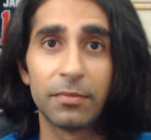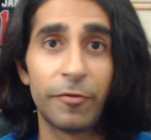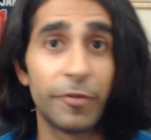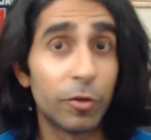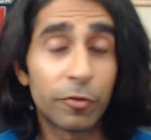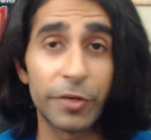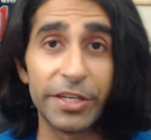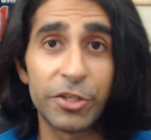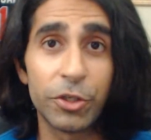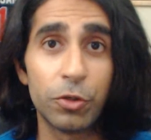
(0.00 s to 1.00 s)
Feel free
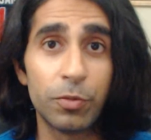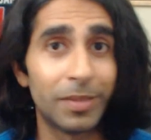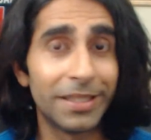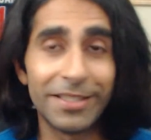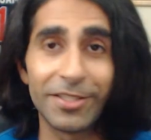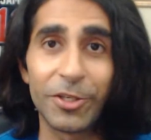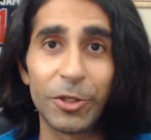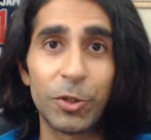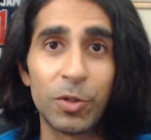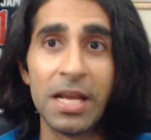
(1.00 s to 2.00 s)
to. Please
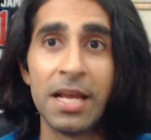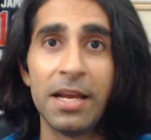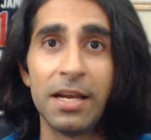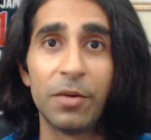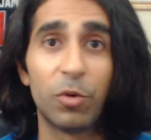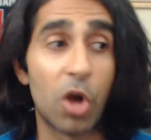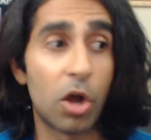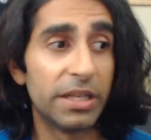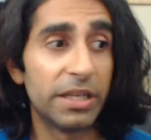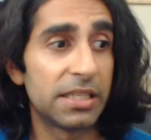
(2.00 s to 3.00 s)
do. We're
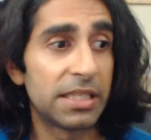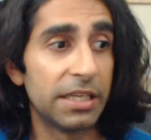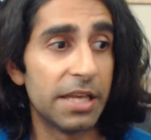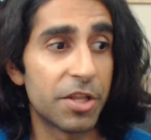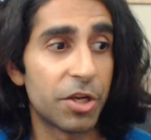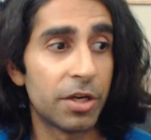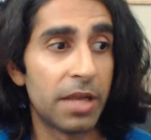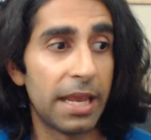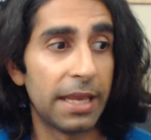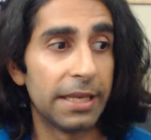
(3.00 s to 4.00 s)
all in this together,
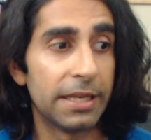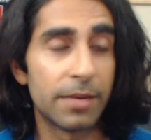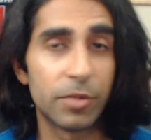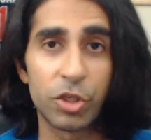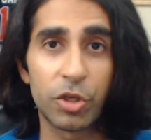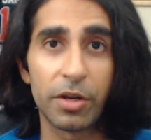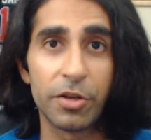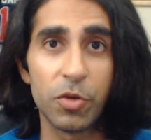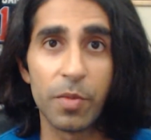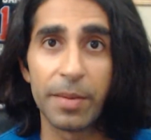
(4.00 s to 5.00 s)
and I'm just trying to
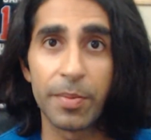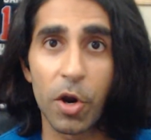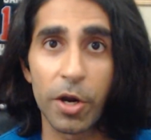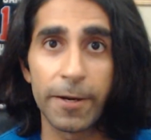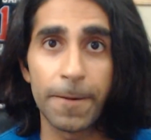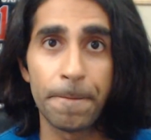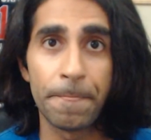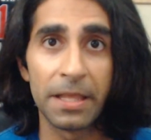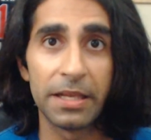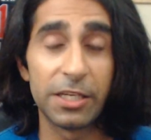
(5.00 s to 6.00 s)
do my part
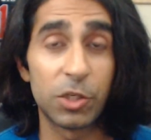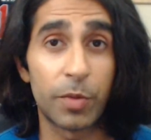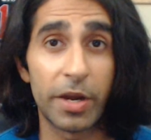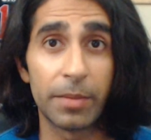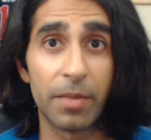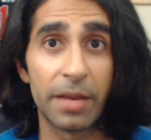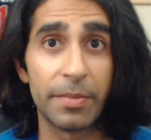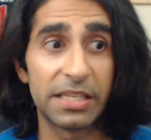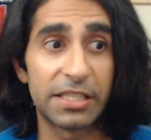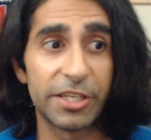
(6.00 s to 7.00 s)
in spreading my
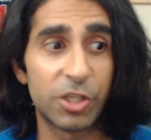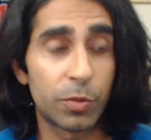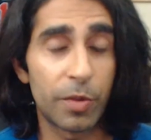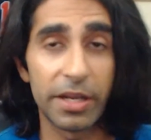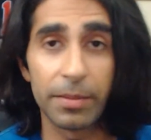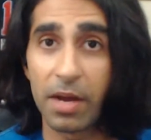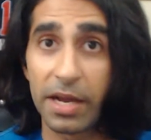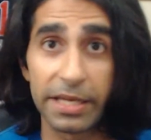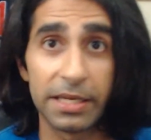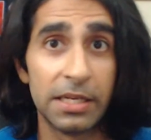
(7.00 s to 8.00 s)
message, spreading
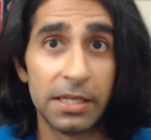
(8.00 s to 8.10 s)
my